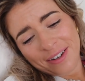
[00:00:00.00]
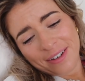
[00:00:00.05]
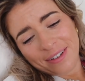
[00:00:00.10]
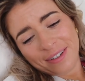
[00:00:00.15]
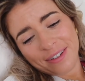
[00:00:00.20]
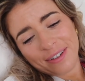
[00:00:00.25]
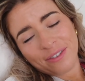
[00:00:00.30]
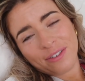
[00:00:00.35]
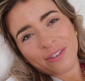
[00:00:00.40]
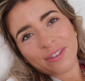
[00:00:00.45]

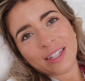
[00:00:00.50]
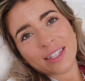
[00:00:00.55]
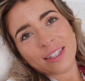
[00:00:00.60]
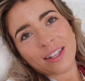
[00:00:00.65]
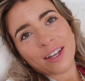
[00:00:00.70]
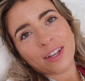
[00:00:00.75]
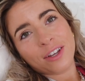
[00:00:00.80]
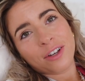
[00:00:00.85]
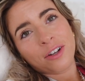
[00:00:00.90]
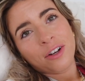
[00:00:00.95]
oh, I've got these
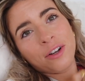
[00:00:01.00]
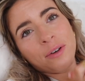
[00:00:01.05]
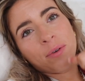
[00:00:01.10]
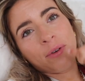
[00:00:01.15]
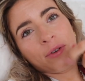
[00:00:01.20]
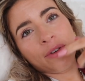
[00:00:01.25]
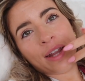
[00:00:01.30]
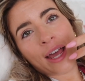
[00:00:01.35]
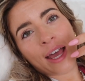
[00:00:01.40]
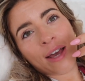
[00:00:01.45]
like glue
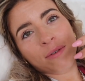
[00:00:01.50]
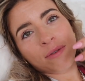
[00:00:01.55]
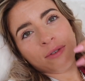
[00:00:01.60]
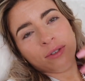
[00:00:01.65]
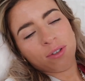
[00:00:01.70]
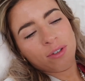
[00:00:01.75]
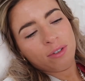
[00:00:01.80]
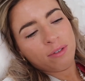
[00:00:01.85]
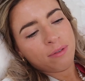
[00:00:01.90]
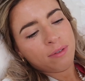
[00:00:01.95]
on nails
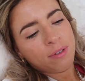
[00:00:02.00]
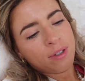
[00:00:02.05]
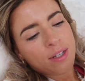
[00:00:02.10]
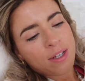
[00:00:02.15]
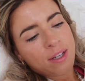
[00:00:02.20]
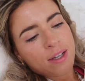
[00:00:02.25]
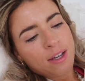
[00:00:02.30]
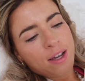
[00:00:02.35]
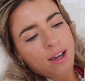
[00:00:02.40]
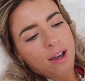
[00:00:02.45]
on.
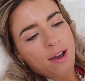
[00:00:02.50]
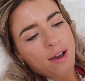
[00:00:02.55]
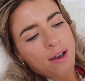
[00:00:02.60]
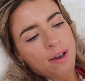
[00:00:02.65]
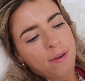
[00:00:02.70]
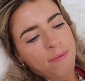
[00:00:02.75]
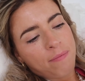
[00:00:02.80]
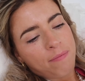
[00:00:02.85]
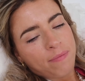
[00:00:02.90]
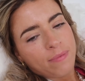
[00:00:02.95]

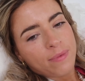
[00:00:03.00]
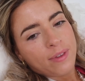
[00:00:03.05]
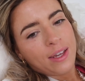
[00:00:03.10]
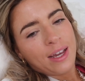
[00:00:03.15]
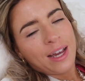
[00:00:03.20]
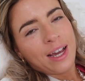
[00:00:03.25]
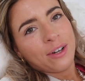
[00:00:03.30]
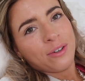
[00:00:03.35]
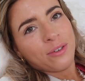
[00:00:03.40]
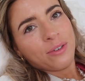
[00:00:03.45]
Um,
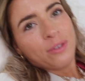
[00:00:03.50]
hang